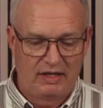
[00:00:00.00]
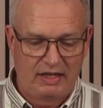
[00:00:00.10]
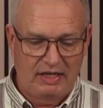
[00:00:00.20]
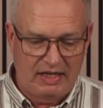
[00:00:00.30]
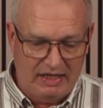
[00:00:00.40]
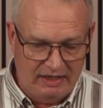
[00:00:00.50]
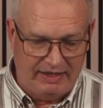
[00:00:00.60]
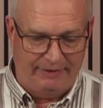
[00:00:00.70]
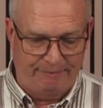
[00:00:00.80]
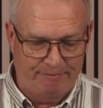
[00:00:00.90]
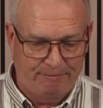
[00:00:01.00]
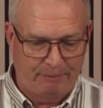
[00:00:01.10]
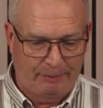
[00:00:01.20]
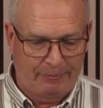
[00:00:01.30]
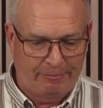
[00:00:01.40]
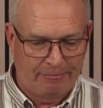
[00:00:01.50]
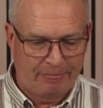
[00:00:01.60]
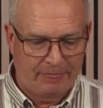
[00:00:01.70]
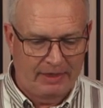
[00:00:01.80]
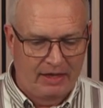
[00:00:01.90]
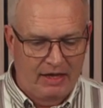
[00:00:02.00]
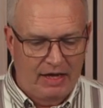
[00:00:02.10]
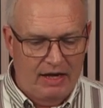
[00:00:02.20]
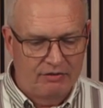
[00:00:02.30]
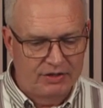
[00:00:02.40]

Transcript: healing. Ever